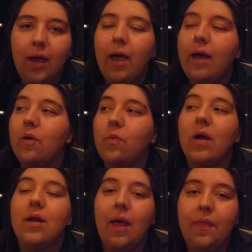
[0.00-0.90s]
I don't
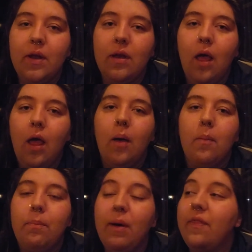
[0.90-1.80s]
run nothing
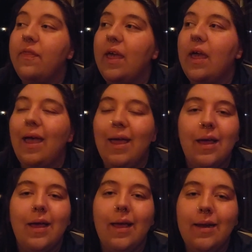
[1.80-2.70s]
but the
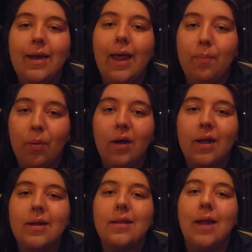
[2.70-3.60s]
end-of-day
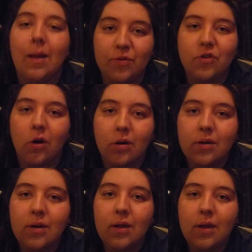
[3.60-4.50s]
product to the dumpster.
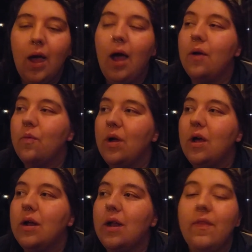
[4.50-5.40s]
I
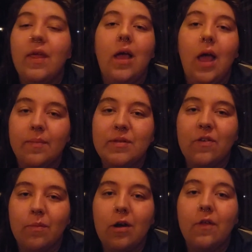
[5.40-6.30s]
run the cups
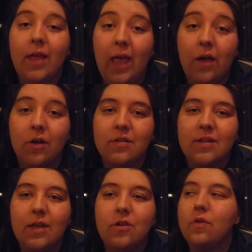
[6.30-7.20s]
from under the counters
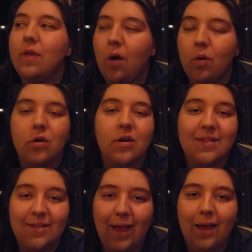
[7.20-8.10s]
into the holder to
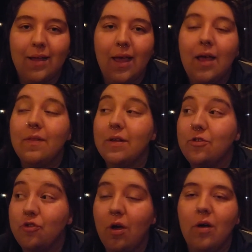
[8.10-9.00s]
stock. The
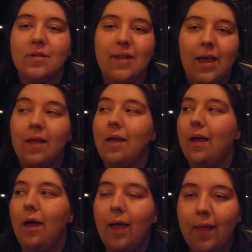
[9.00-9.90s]
straws
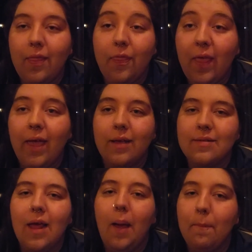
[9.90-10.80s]
in
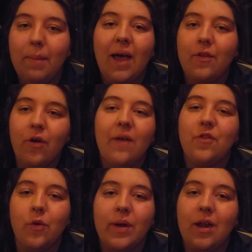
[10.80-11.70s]
things by the
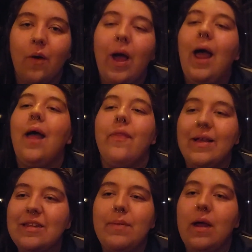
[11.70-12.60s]
drive-thru window.
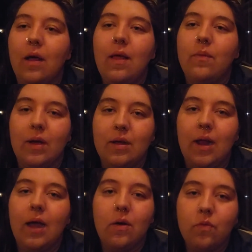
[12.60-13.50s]
That's about all I run.
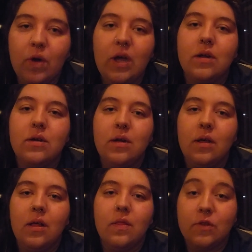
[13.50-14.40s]
I don't run
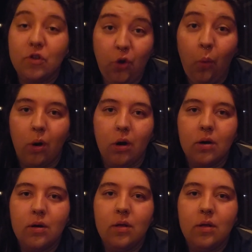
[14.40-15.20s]
the store.